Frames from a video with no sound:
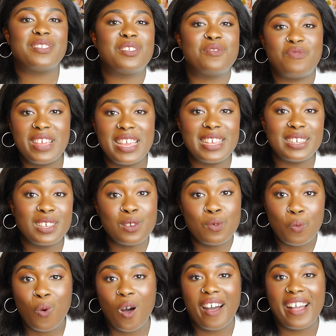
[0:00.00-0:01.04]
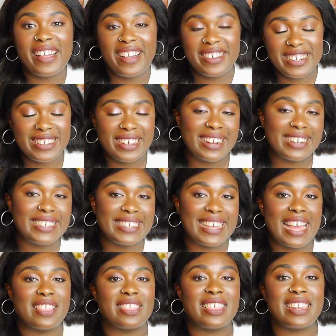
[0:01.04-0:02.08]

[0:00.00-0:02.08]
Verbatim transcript: The reason why I decided to get